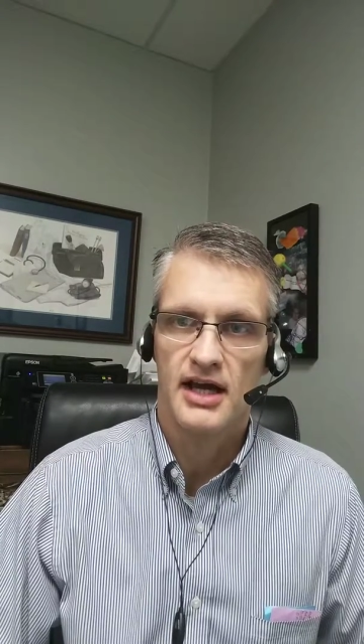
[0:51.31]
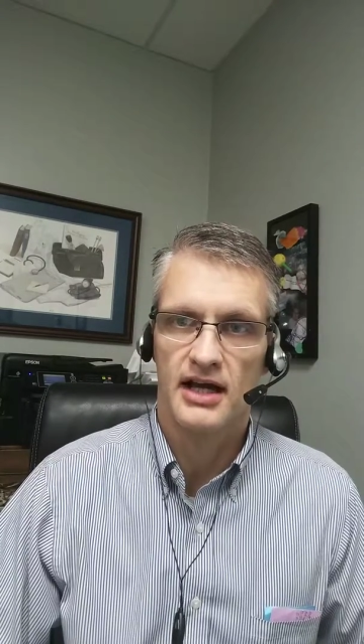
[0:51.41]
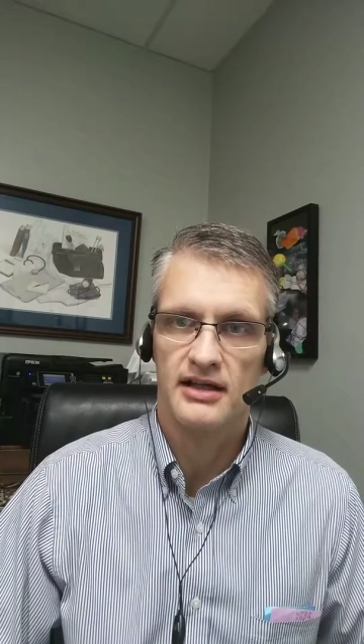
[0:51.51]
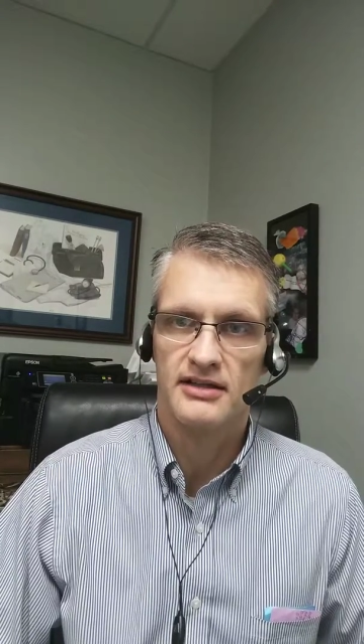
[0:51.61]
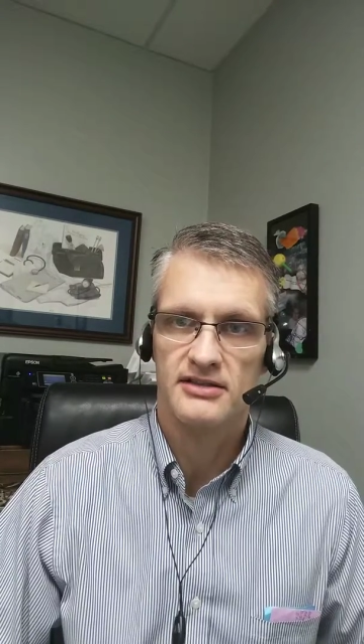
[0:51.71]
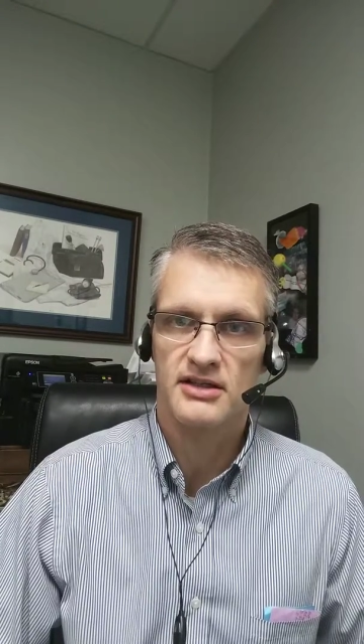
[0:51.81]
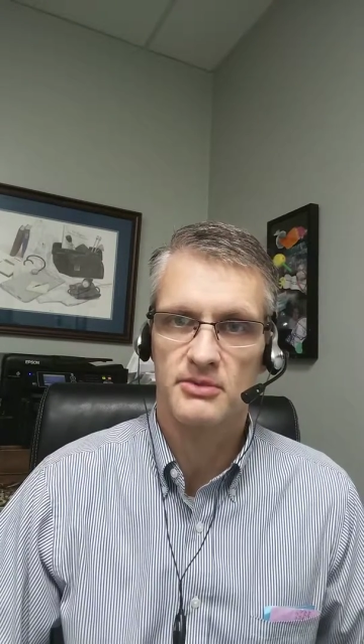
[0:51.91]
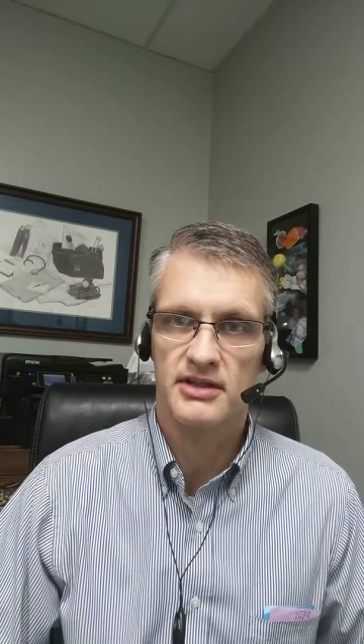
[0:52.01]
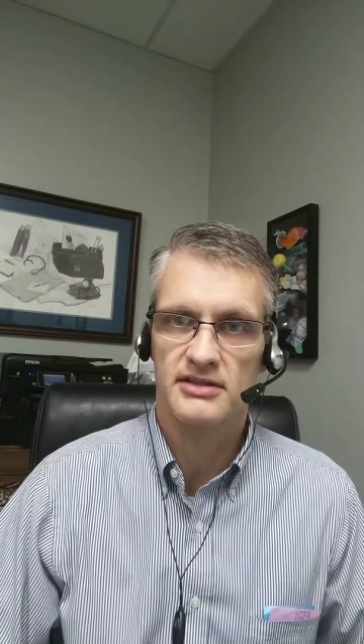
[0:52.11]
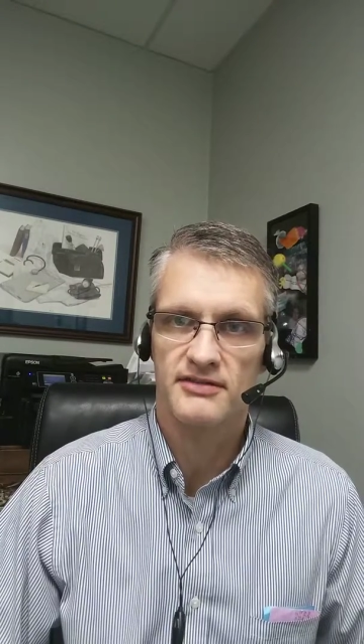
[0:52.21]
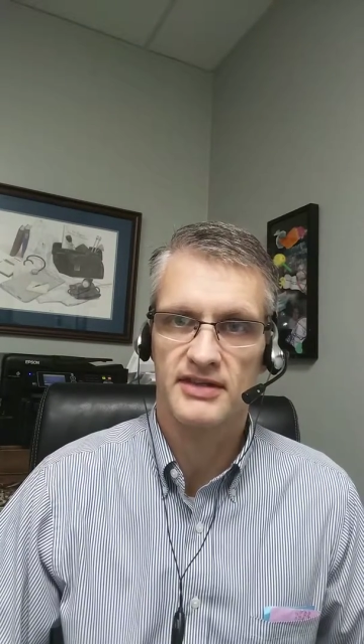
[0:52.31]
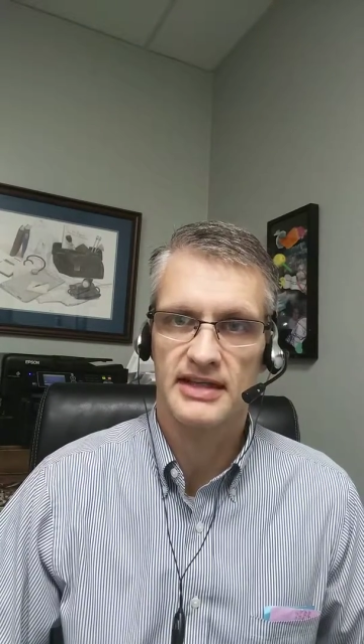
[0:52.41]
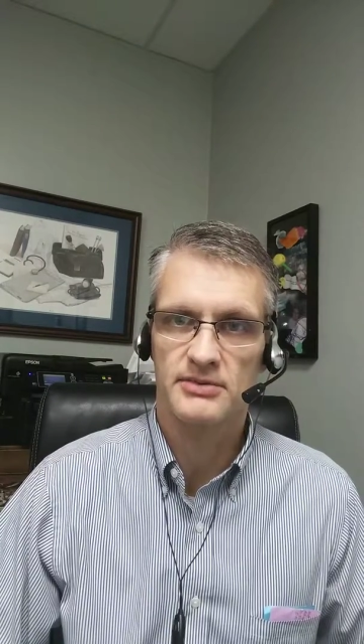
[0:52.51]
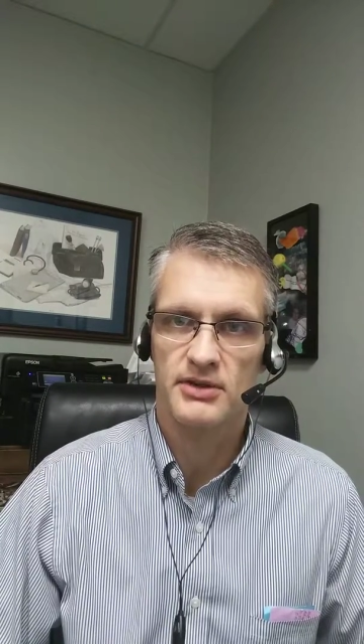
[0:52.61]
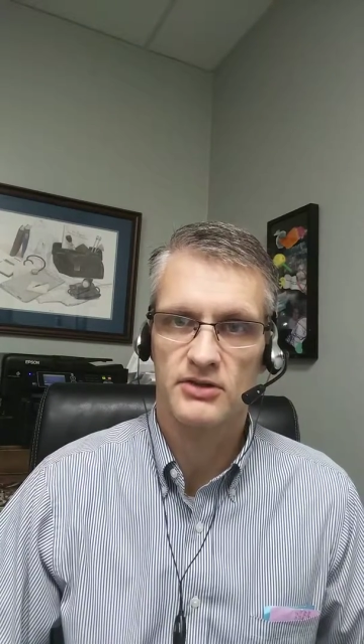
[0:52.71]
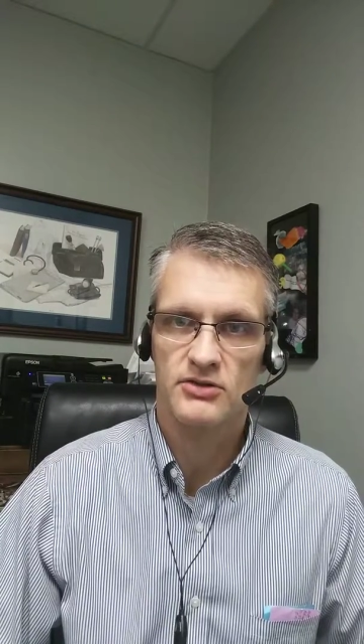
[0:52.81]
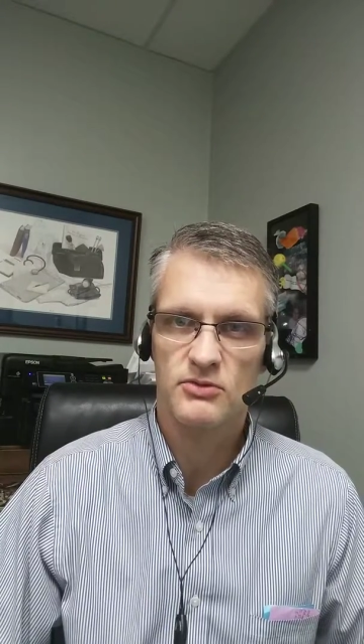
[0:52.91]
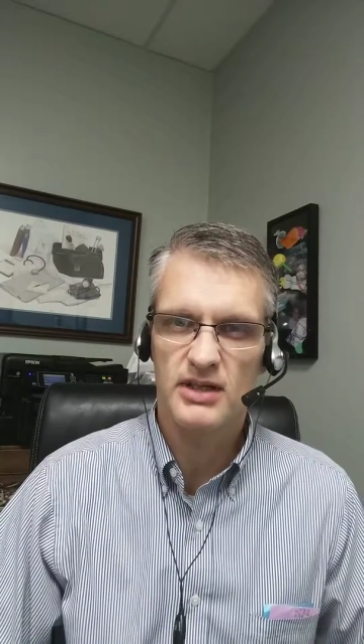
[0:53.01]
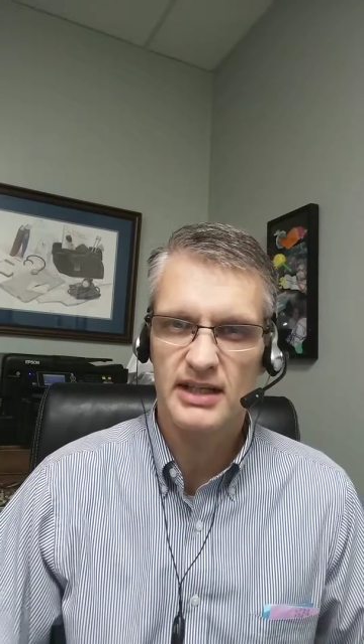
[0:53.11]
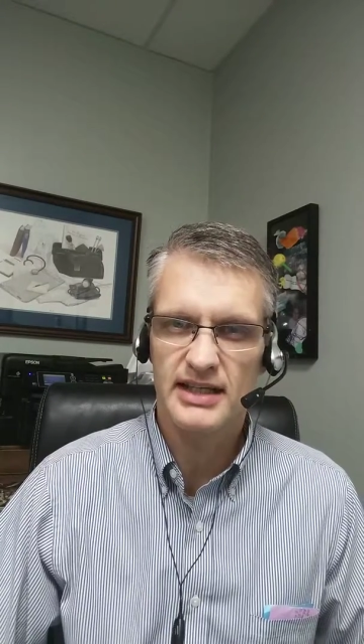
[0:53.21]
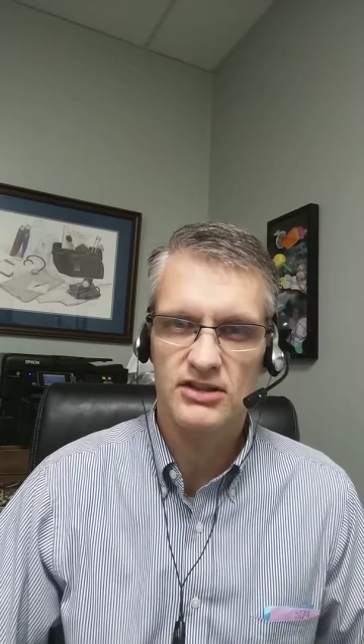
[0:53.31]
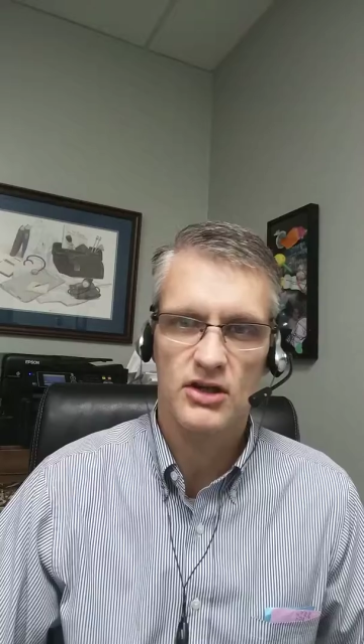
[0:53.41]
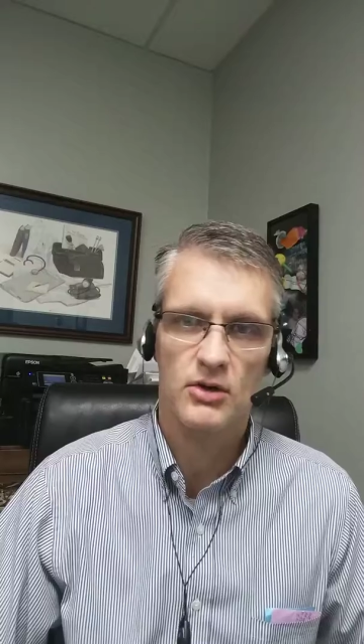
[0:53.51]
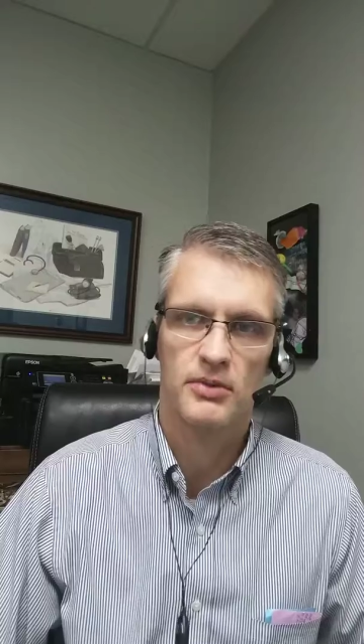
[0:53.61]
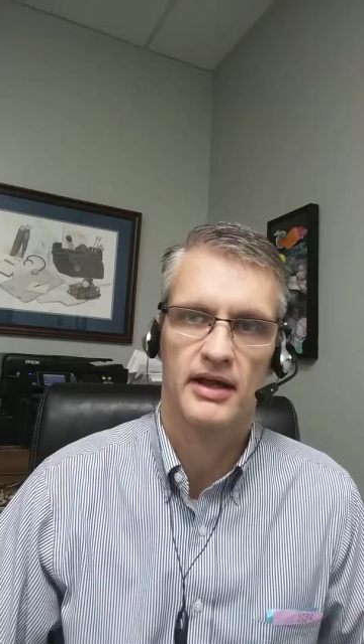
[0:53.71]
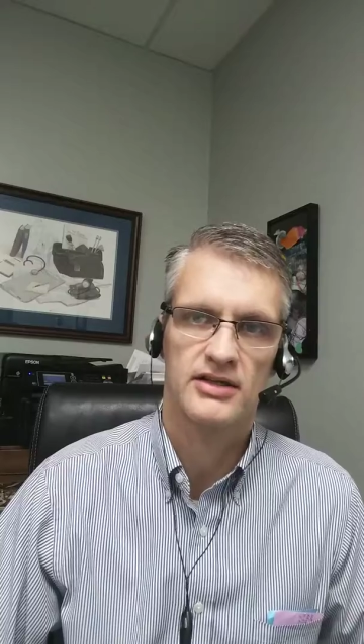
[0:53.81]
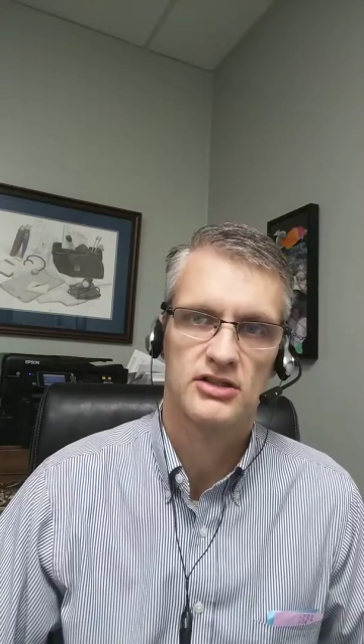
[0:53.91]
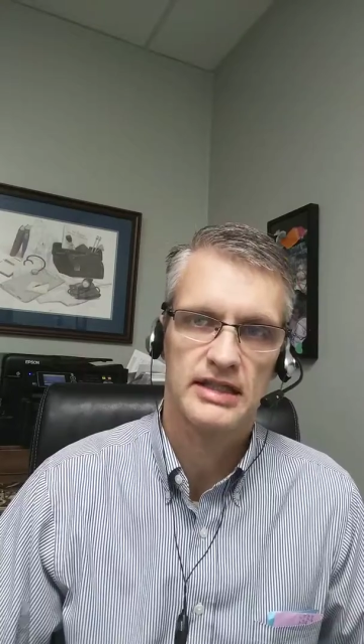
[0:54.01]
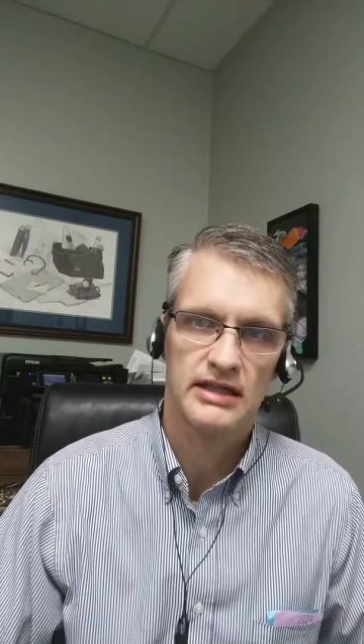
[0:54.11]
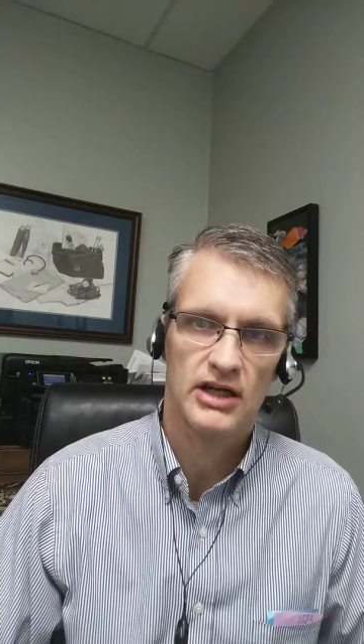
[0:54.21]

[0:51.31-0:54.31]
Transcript: uh, summaries of things, but there really is no place.